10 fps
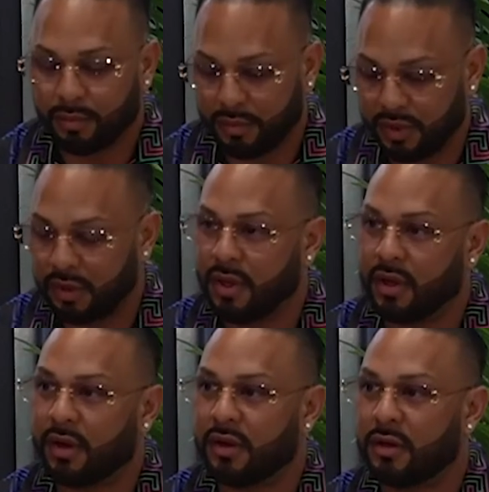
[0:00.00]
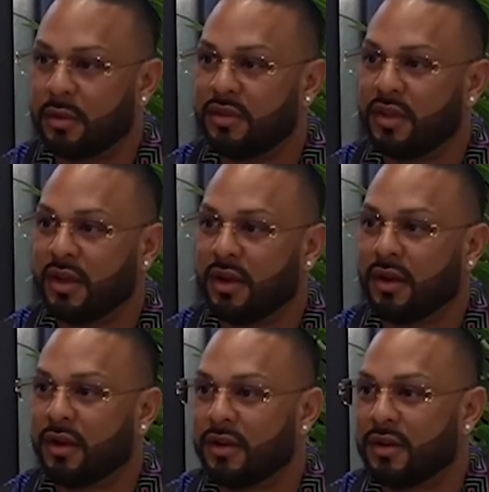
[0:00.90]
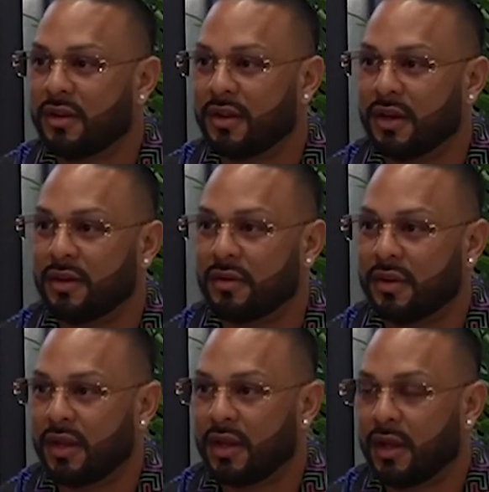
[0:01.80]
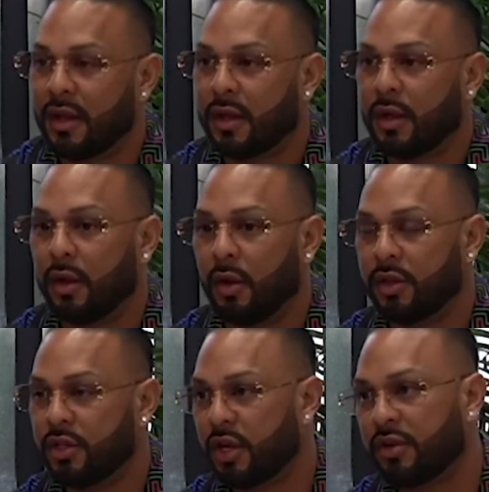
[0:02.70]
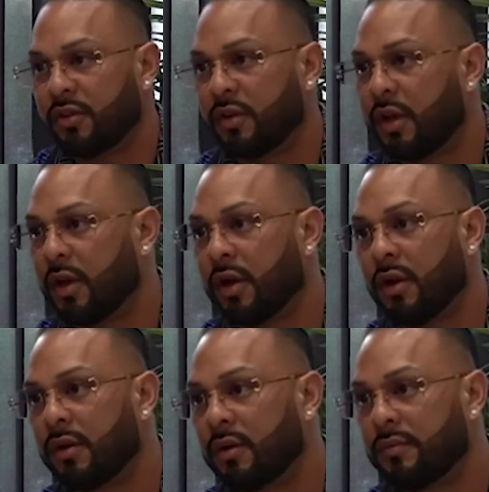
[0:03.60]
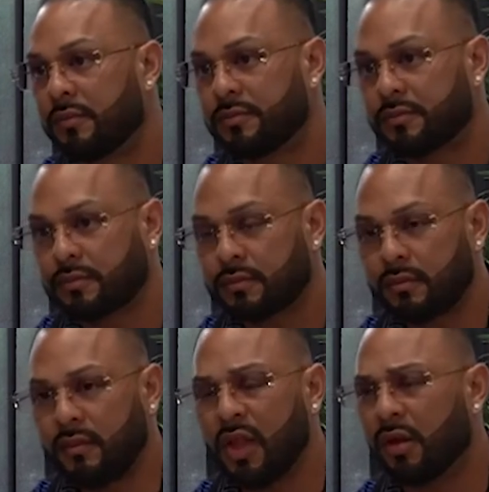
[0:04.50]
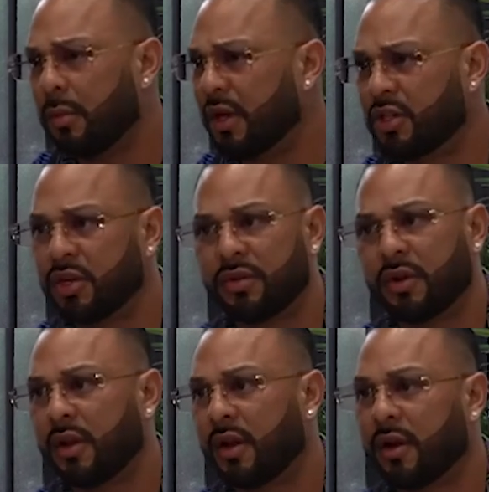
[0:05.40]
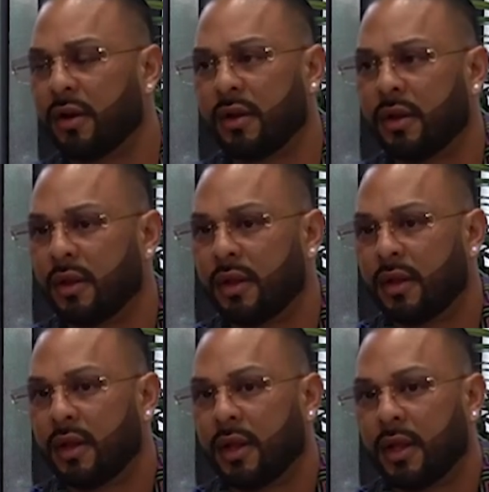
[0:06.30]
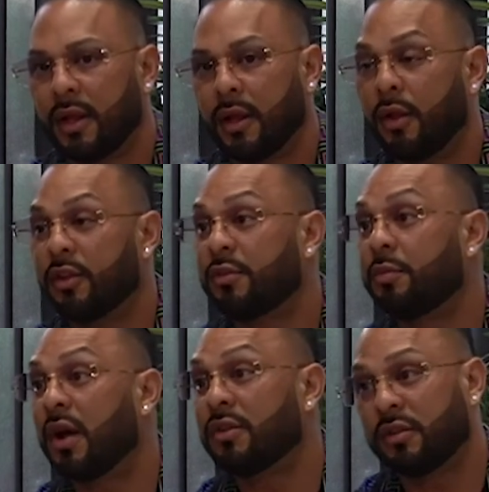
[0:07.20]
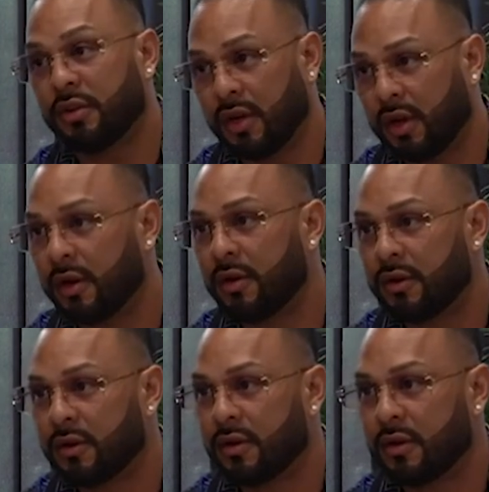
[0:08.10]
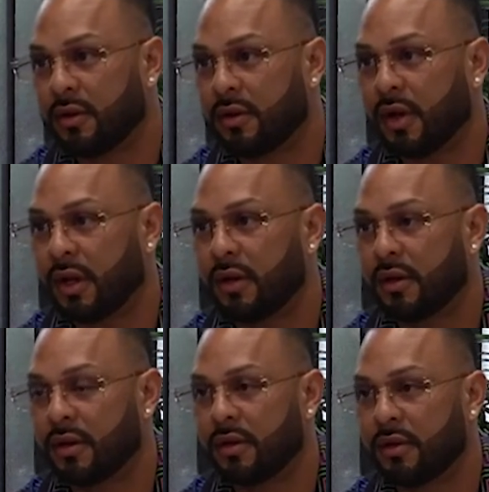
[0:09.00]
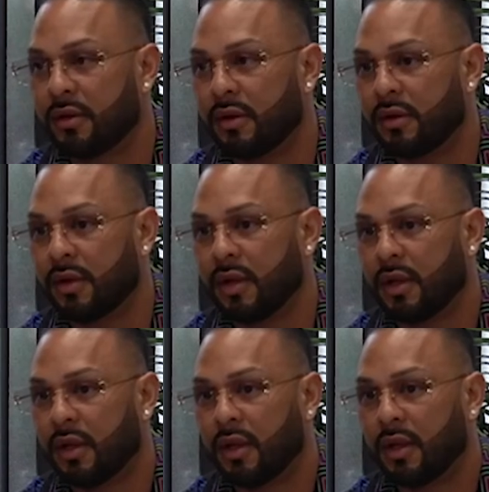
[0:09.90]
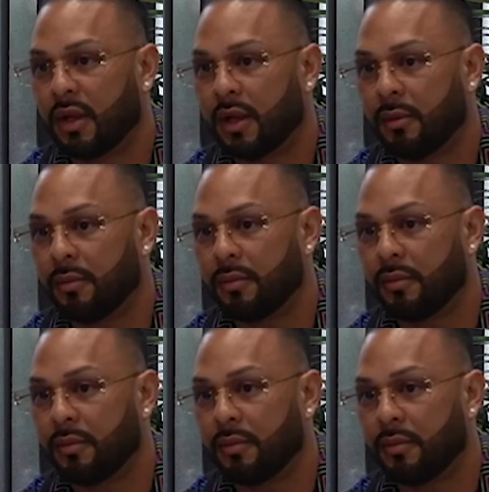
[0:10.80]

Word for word: You need to be here. You need to be seen here. You know, all the judges are here, all the big shows are here, all the sponsors are here, right? So." um,